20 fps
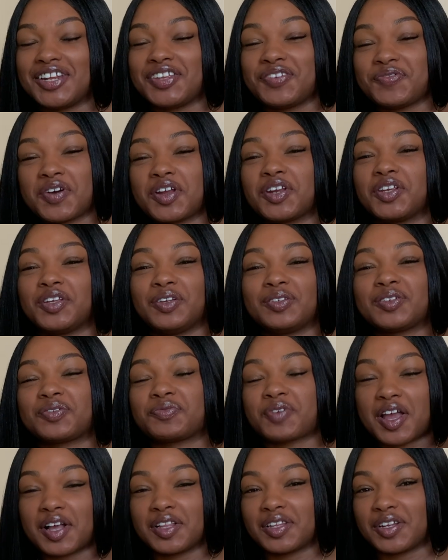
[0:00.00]
You want to use a
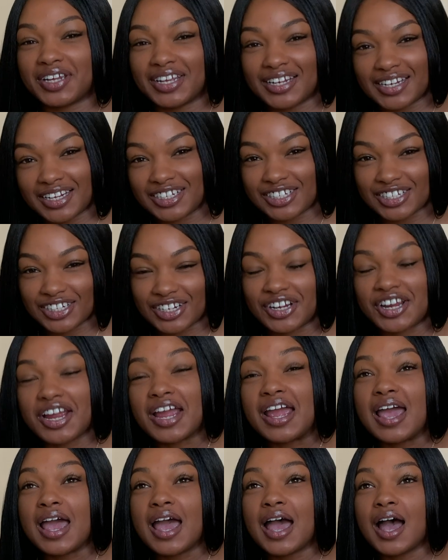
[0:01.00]
regular conditioner,
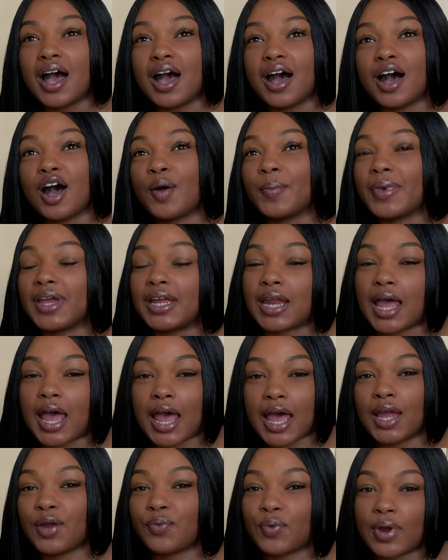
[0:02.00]
and
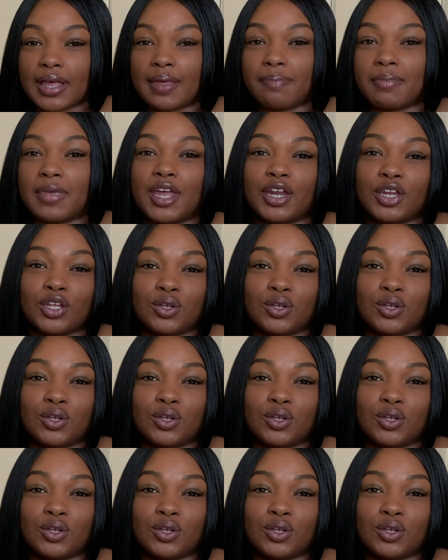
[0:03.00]
I recommend